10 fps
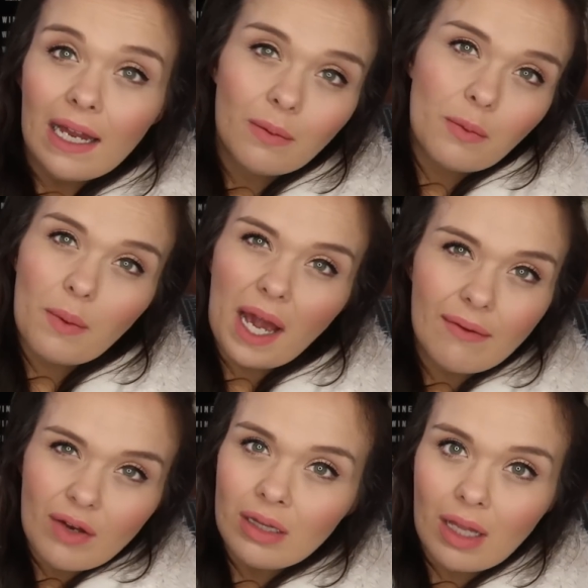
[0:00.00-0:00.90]
and then we
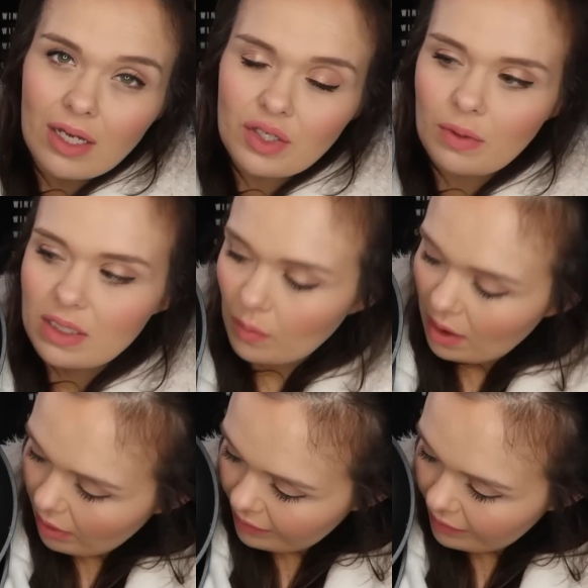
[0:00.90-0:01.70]
have a larger one as well,